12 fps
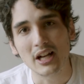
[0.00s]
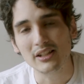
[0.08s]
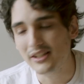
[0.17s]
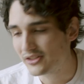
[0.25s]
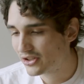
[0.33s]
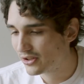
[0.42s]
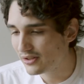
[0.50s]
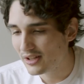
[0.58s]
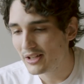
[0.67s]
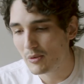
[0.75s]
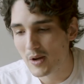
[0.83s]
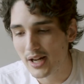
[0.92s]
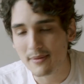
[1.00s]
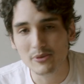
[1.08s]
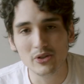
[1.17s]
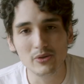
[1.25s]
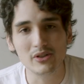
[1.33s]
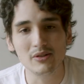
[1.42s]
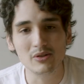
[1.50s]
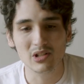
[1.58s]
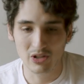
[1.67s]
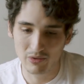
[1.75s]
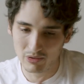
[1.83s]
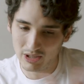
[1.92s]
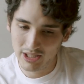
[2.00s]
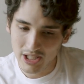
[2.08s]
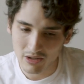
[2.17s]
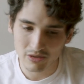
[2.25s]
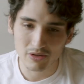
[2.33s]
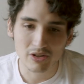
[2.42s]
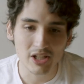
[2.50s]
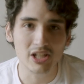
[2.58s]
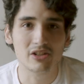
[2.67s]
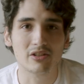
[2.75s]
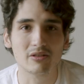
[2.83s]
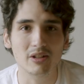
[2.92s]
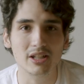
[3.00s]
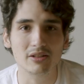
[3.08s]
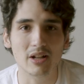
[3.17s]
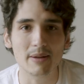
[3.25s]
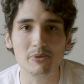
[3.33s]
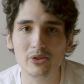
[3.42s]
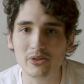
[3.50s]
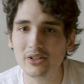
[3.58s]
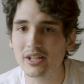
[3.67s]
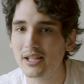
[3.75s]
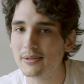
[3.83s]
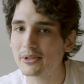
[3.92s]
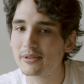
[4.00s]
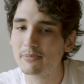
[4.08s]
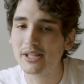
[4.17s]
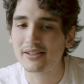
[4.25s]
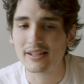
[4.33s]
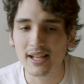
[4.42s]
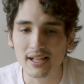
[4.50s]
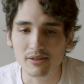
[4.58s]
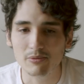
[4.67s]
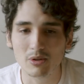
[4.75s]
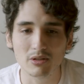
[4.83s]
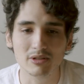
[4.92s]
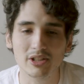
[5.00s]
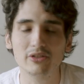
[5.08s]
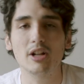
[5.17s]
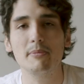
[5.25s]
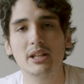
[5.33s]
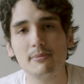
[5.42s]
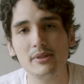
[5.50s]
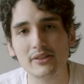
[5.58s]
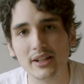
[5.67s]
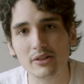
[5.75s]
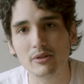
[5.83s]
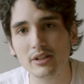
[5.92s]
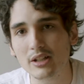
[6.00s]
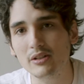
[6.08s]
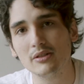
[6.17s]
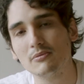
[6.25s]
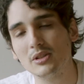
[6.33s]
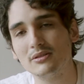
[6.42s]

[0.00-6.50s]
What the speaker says: It's just like what I'm using Leon to teach, right? I'm using his mistakes. Well, he's not making mistakes right now. He